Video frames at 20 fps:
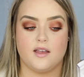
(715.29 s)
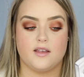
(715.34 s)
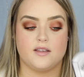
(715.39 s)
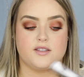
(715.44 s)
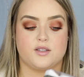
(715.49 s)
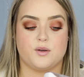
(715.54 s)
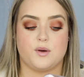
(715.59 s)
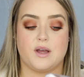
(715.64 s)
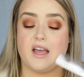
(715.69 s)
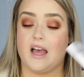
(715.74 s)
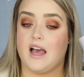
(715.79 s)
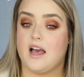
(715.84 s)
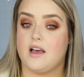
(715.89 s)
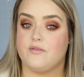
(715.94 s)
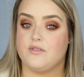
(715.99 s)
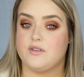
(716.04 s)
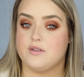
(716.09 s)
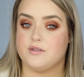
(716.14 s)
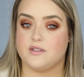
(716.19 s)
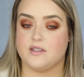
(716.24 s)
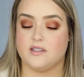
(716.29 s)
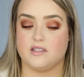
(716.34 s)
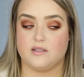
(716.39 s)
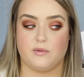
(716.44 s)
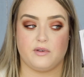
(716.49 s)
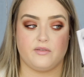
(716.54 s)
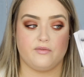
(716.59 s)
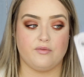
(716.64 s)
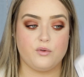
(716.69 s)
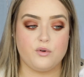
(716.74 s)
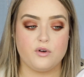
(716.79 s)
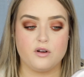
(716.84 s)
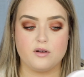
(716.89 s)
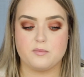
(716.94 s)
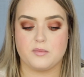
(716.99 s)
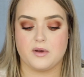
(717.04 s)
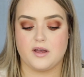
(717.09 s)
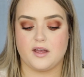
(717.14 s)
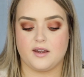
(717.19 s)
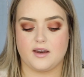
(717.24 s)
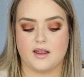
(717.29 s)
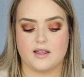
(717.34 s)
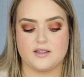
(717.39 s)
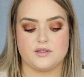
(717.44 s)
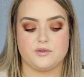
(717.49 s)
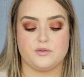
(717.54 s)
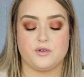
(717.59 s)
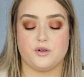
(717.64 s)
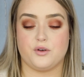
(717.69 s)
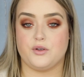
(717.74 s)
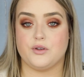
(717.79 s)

So I have used these before, but as you know,